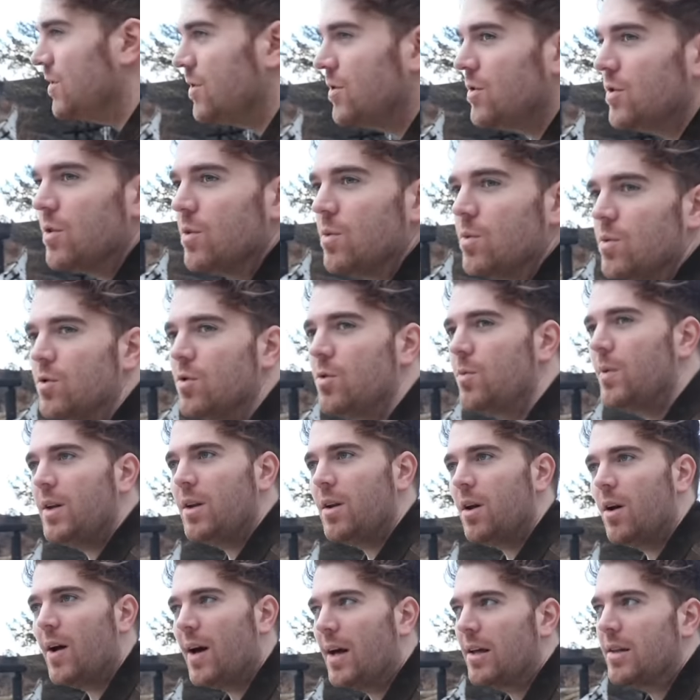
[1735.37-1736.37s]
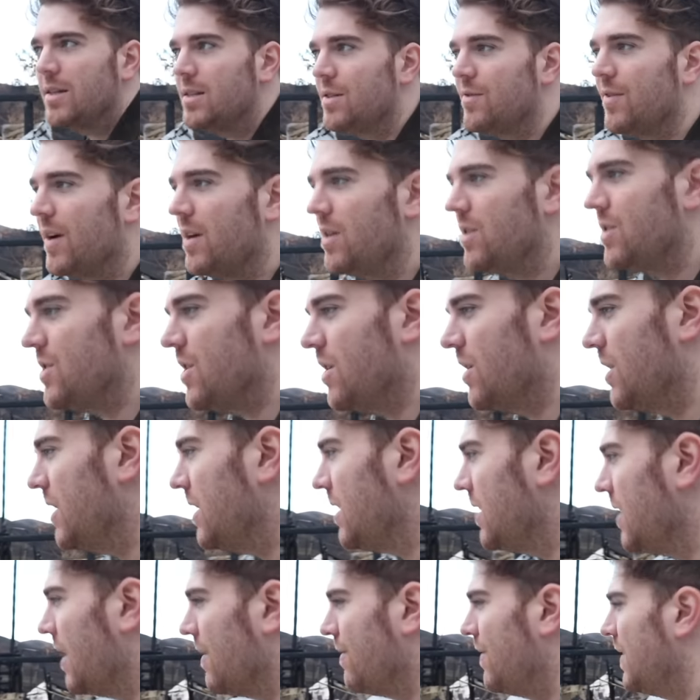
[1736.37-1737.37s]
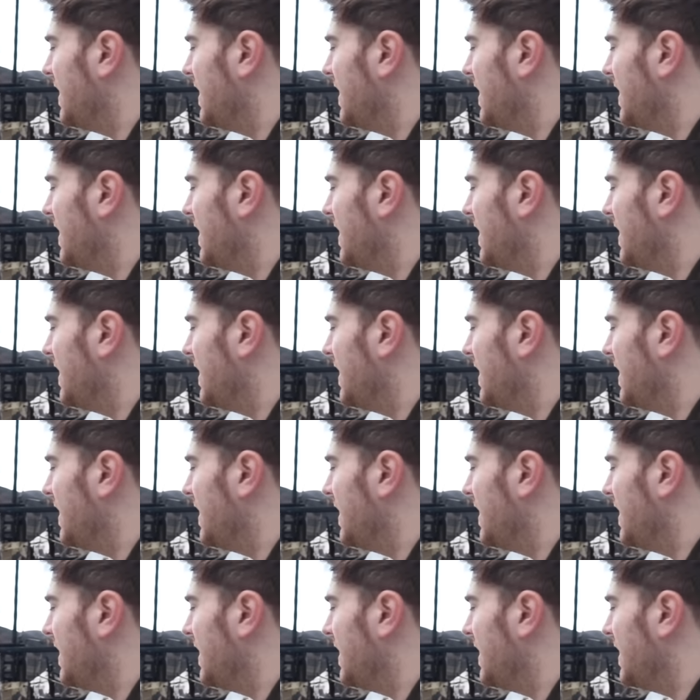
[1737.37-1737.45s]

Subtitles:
So, do we know how this fire started? Have